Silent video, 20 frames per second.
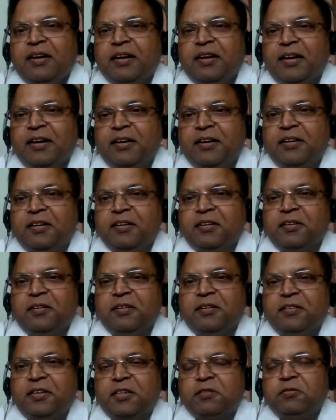and
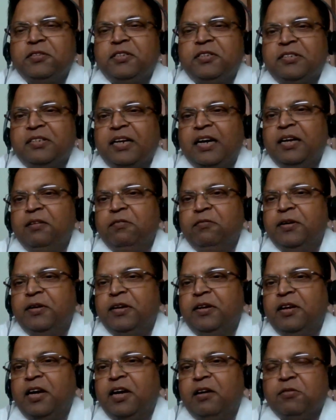that was the time
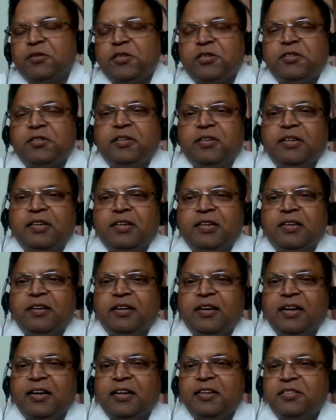when I was in
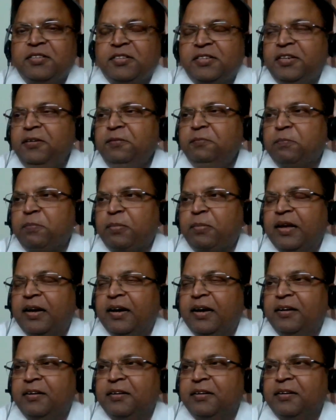LIC,
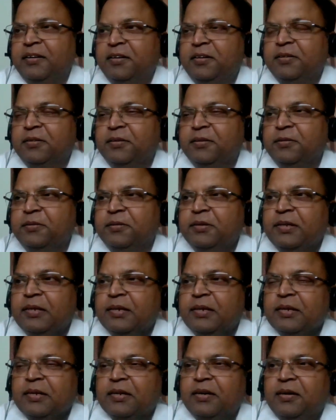and
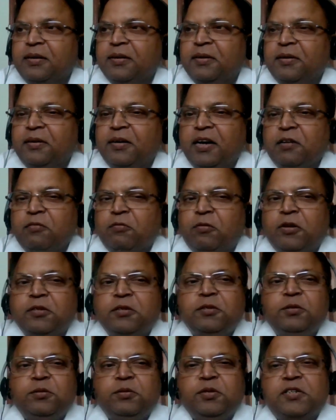I
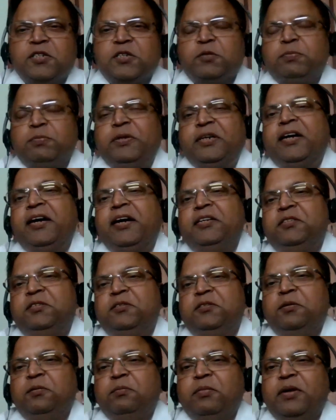wanted to
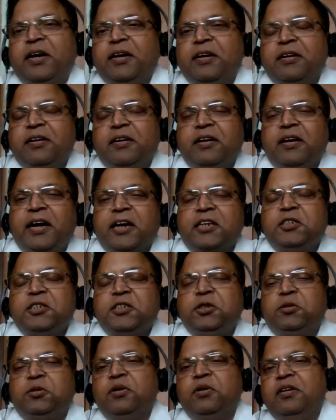expedite my
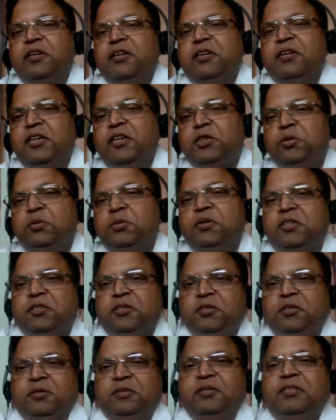actual
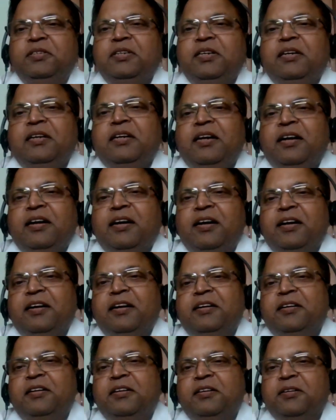education,
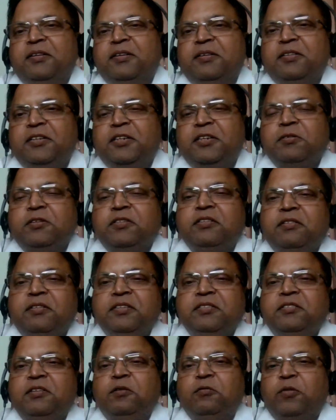and that was the
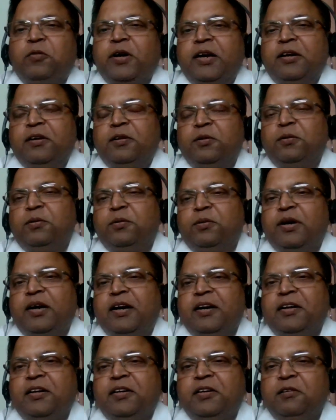reason why
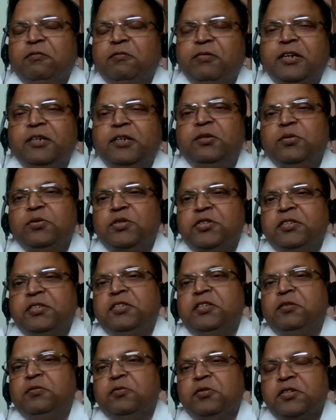I went to
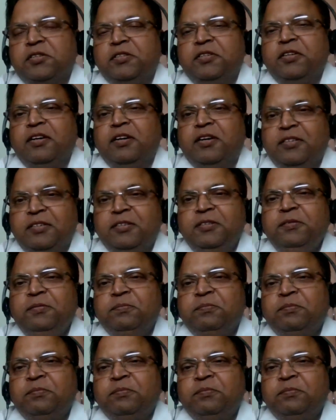City University London